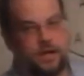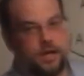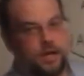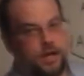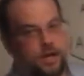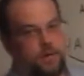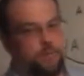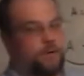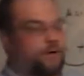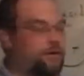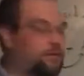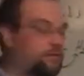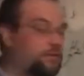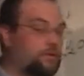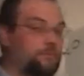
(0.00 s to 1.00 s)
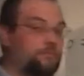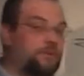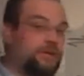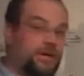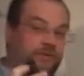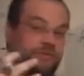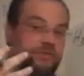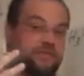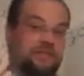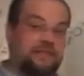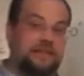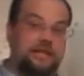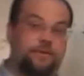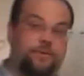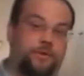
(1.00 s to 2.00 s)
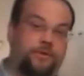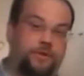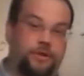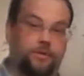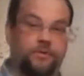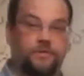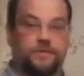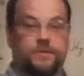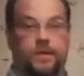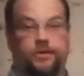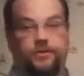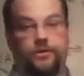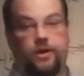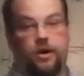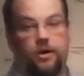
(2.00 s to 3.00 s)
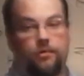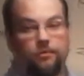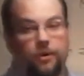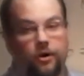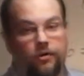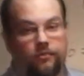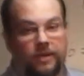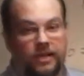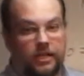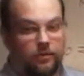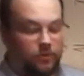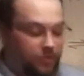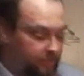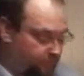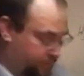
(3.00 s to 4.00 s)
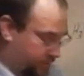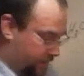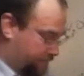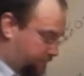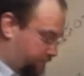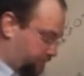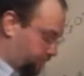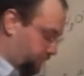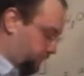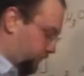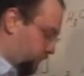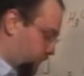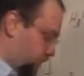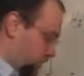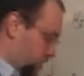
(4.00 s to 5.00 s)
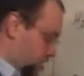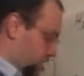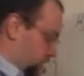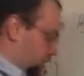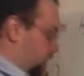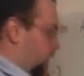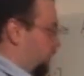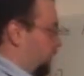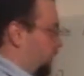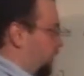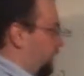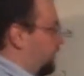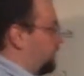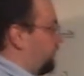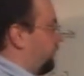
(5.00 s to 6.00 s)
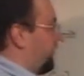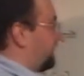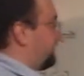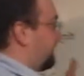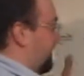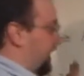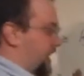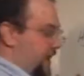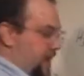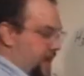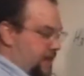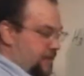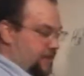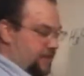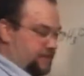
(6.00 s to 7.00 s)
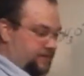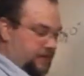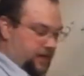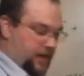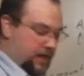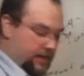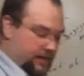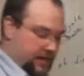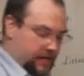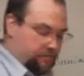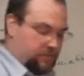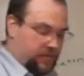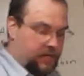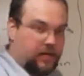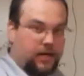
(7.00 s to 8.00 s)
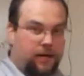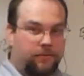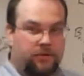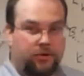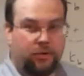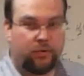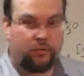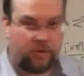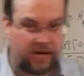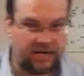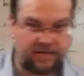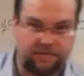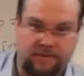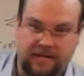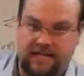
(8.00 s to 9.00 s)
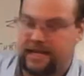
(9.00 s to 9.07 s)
part of the equilibrium because it's a liquid. Liquids and solids aren't part of my equilibrium. All right, so that's Ka, that's Kb. I'm going to erase my